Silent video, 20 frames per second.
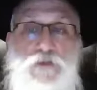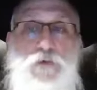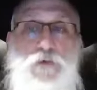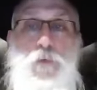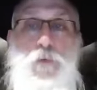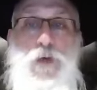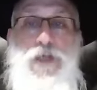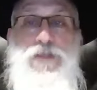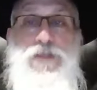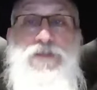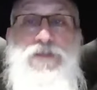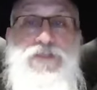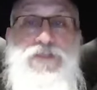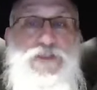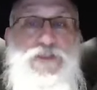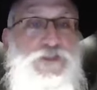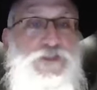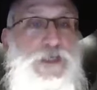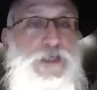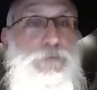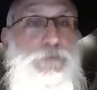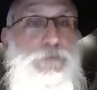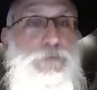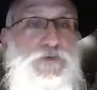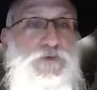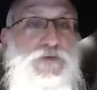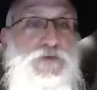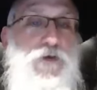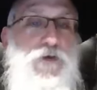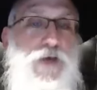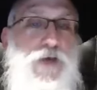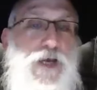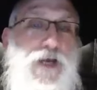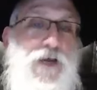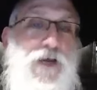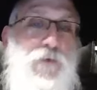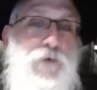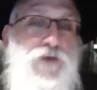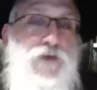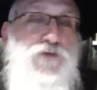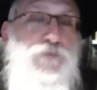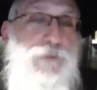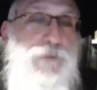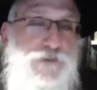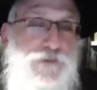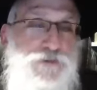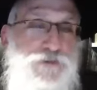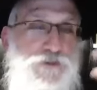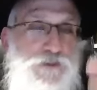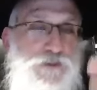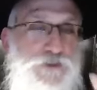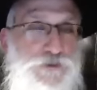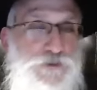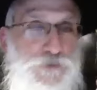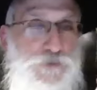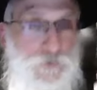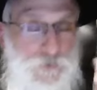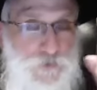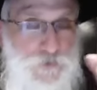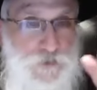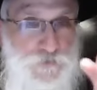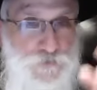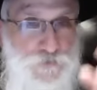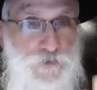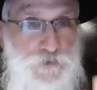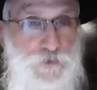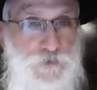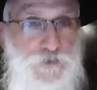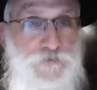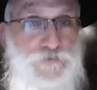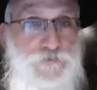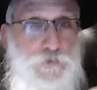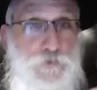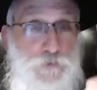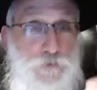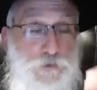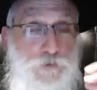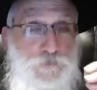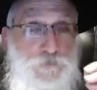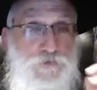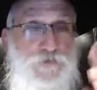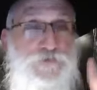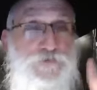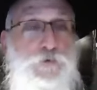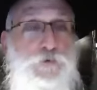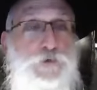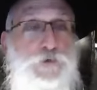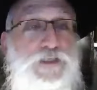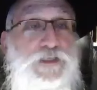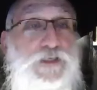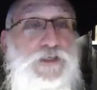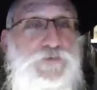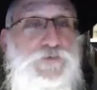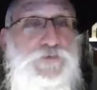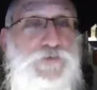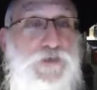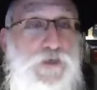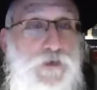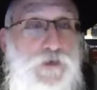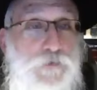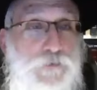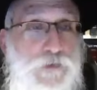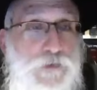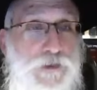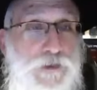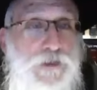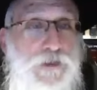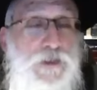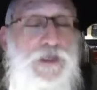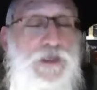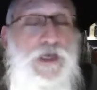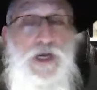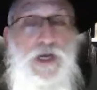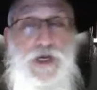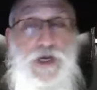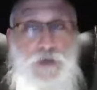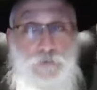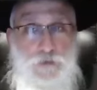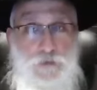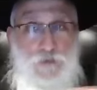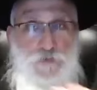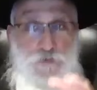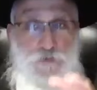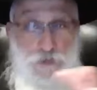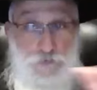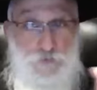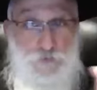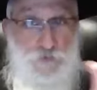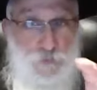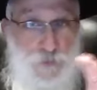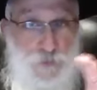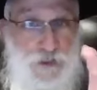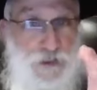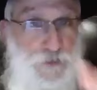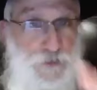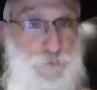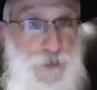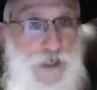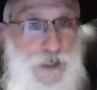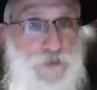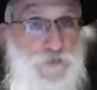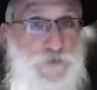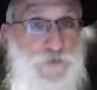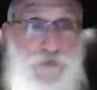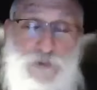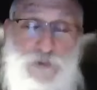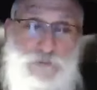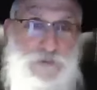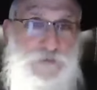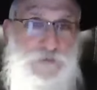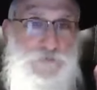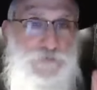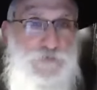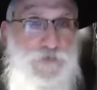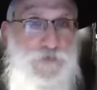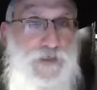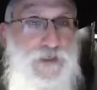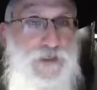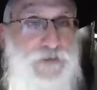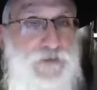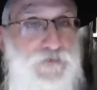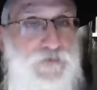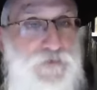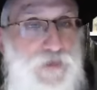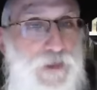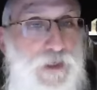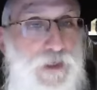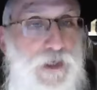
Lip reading: Why didn't Hashem, I once mentioned a show, it's 30, close to 40 years ago, where I was speaking Parsha, I'll never forget this.